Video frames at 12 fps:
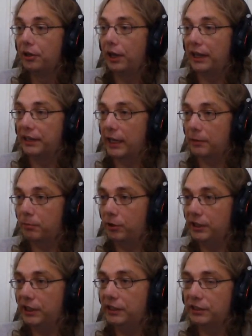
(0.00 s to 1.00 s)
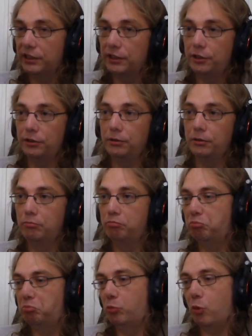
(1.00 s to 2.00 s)
And that will lead us into
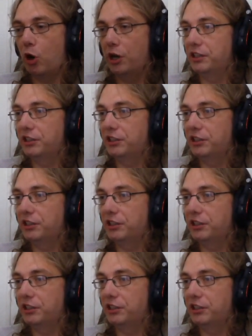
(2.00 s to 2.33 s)
what